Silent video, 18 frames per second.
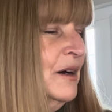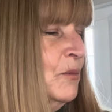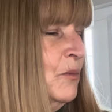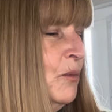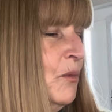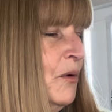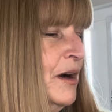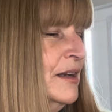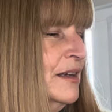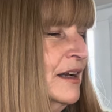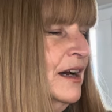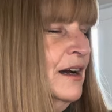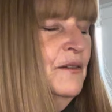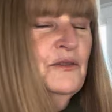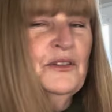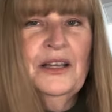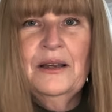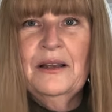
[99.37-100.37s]
one
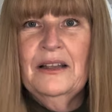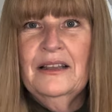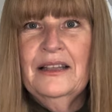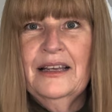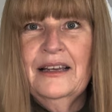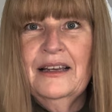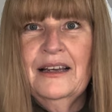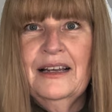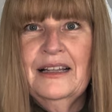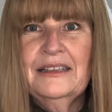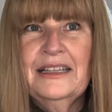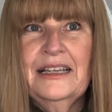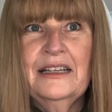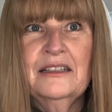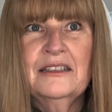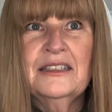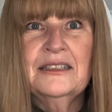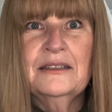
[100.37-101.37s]
of
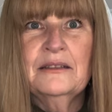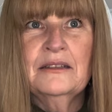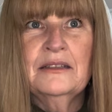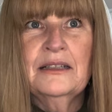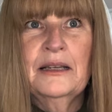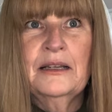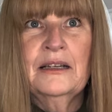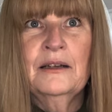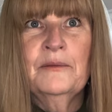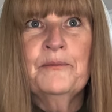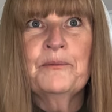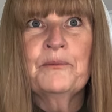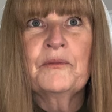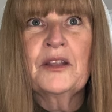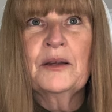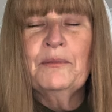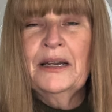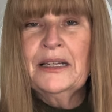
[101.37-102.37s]
the
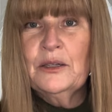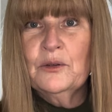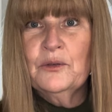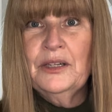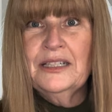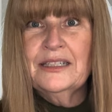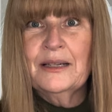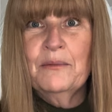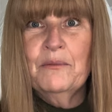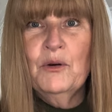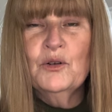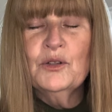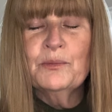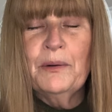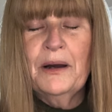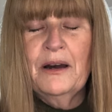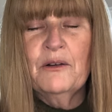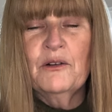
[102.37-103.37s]
microgreens that are
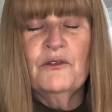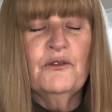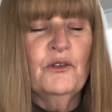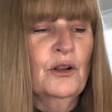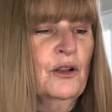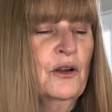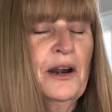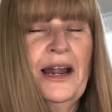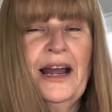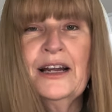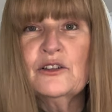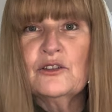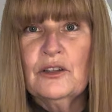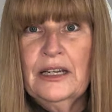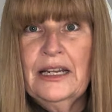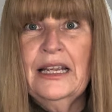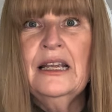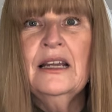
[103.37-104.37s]
most powerful are
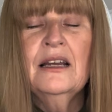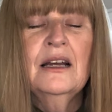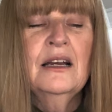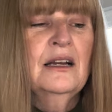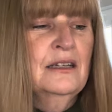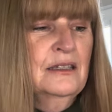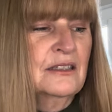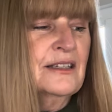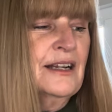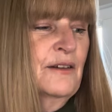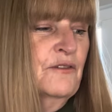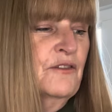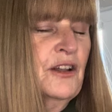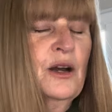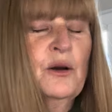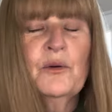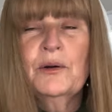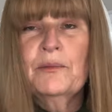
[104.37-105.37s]
actually
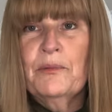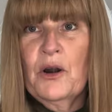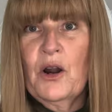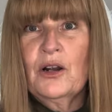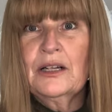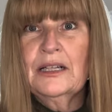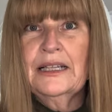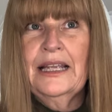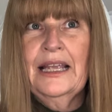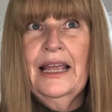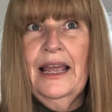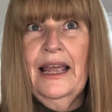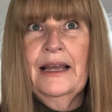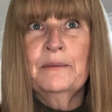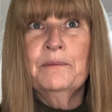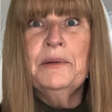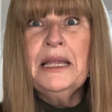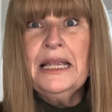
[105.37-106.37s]
sunflower, broccoli,
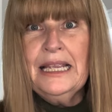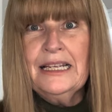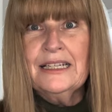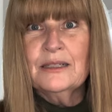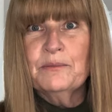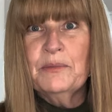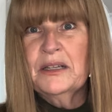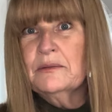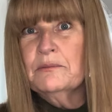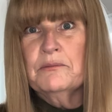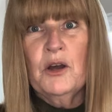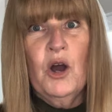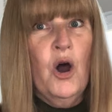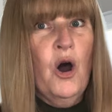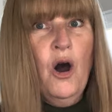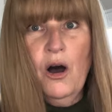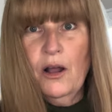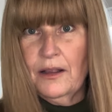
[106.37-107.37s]
and peas, but
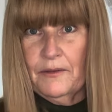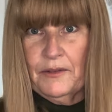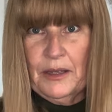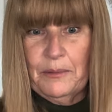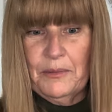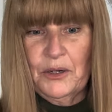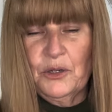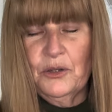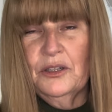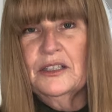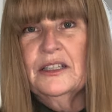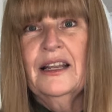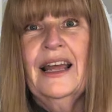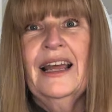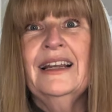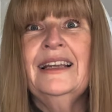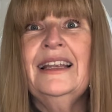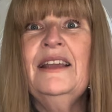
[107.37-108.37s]
all of them are good,
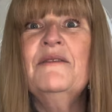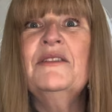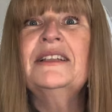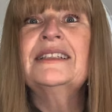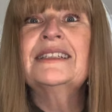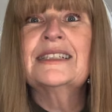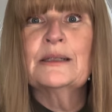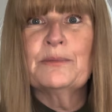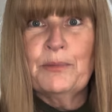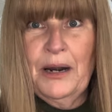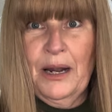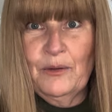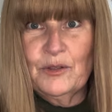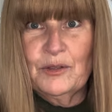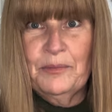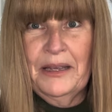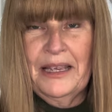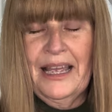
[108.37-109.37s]
and even
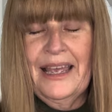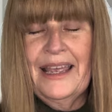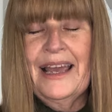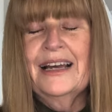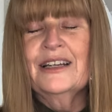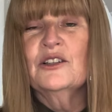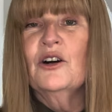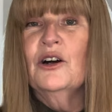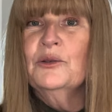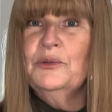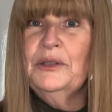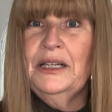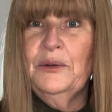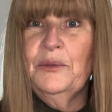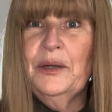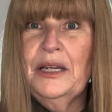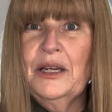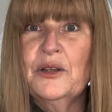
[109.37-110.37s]
sprouts, may I add, are
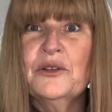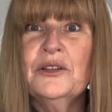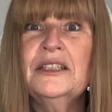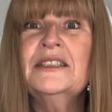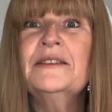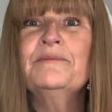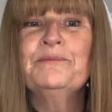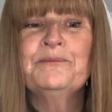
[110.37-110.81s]
really, really good.